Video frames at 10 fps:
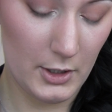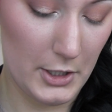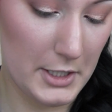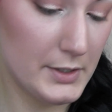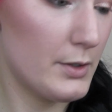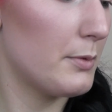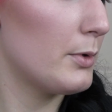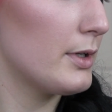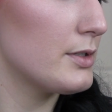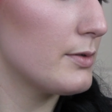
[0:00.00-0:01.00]
Alright, so I'm
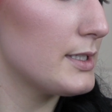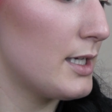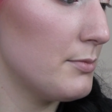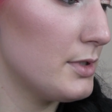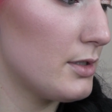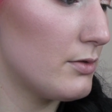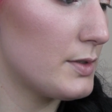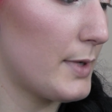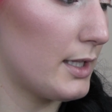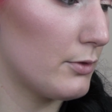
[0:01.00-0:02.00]
going to attempt to
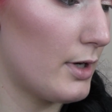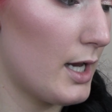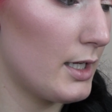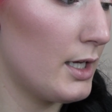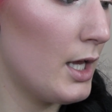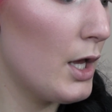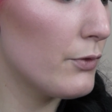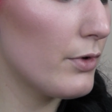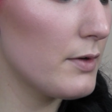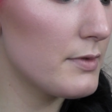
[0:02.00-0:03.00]
use my Loreal
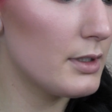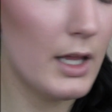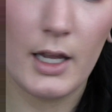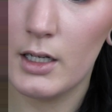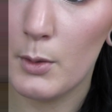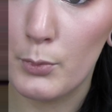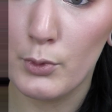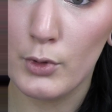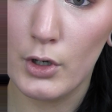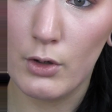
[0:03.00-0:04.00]
Front of the Line
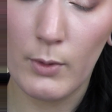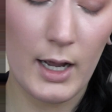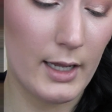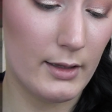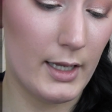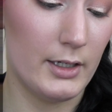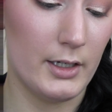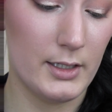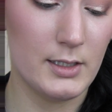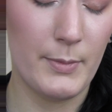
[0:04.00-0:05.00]
Pro
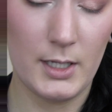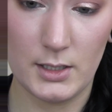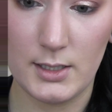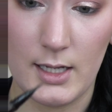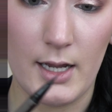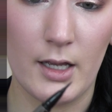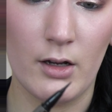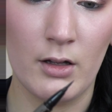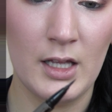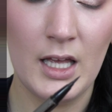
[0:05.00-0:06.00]
eyeliner. It's a pen
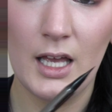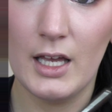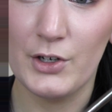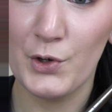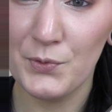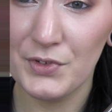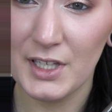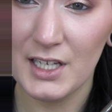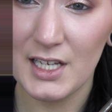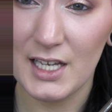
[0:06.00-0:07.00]
style, and
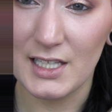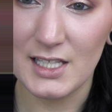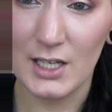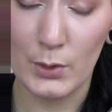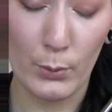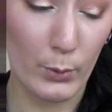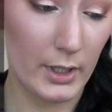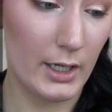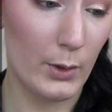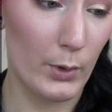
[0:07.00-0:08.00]
hopefully it's in
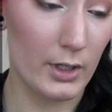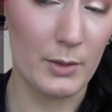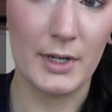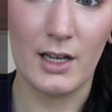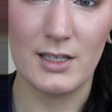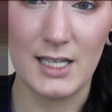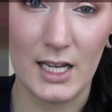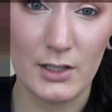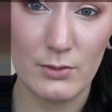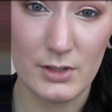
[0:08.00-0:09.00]
working order because
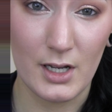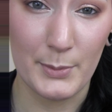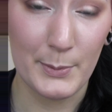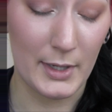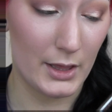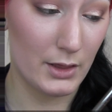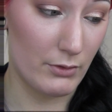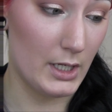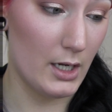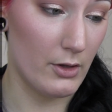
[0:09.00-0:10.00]
I used up my
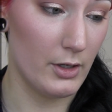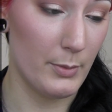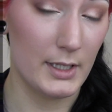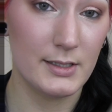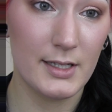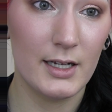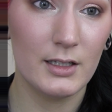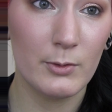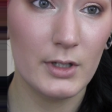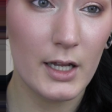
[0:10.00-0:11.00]
3 other pen
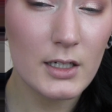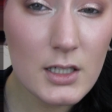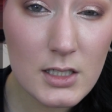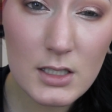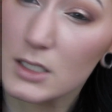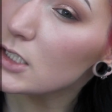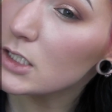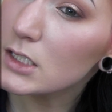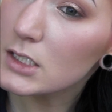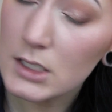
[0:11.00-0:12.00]
style liquid
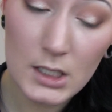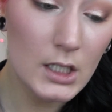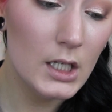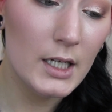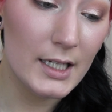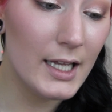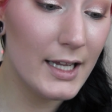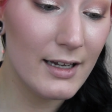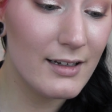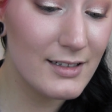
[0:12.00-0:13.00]
liners,
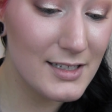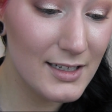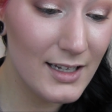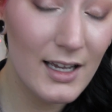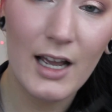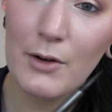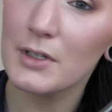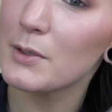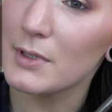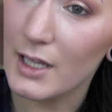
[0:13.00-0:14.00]
and I
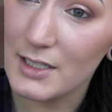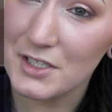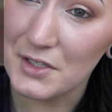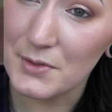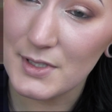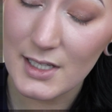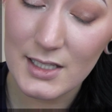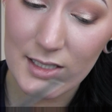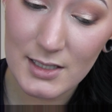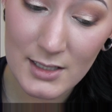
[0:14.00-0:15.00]
really would like to use
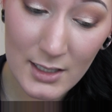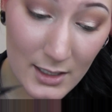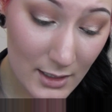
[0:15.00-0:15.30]
this,